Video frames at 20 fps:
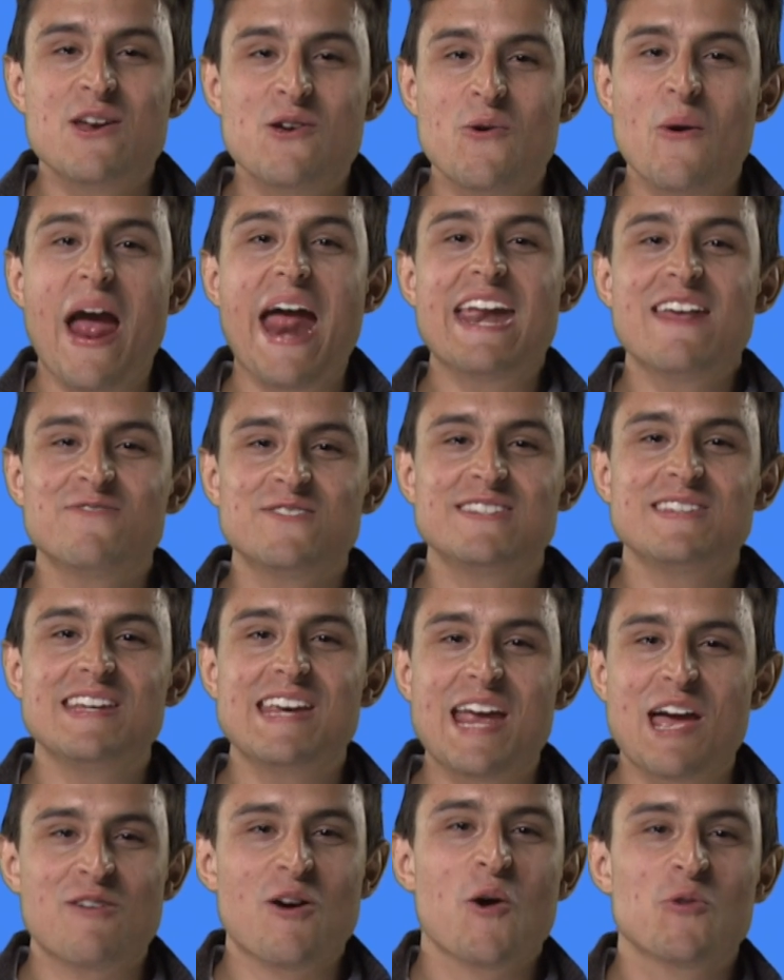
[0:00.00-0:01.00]
new
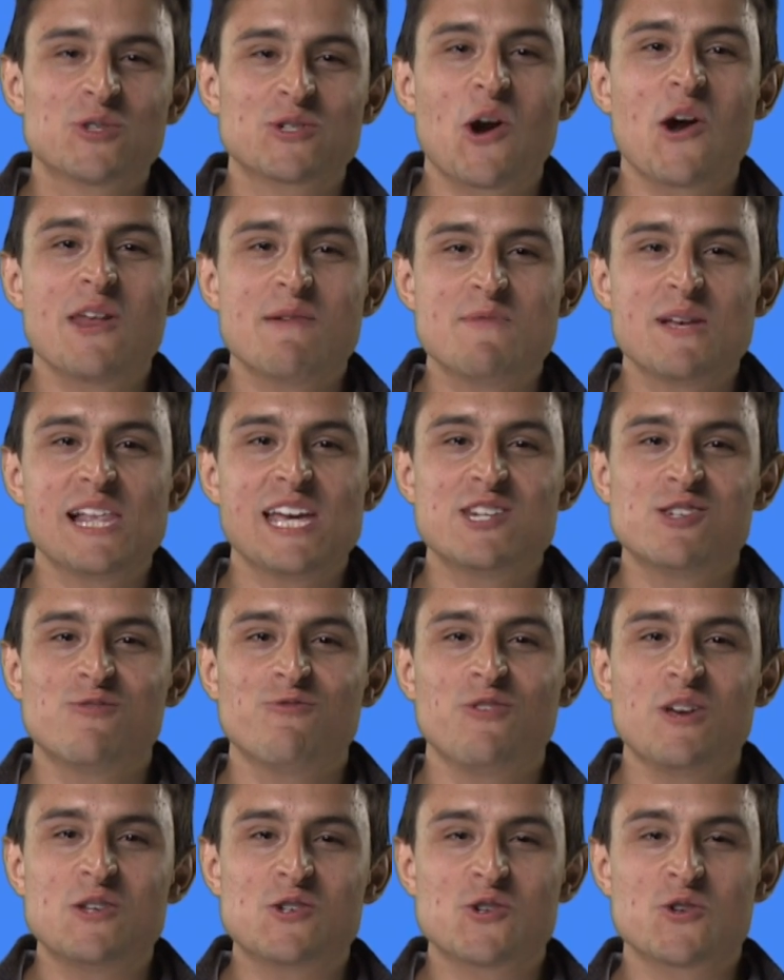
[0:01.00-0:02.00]
NFC and host card emulation
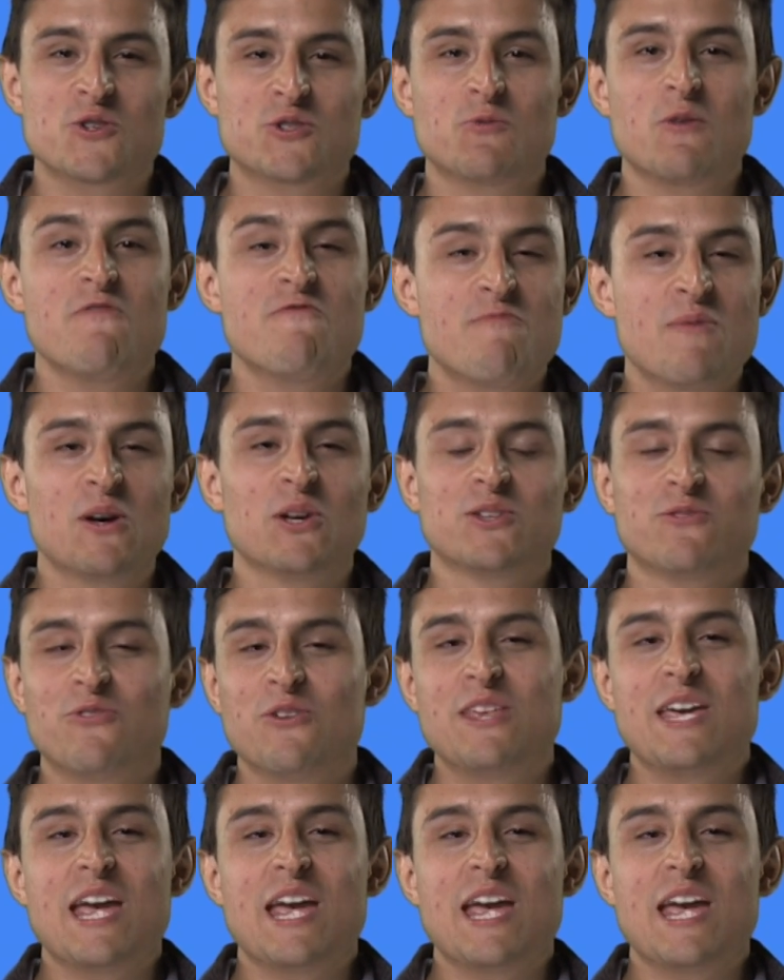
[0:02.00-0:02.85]
features we've built for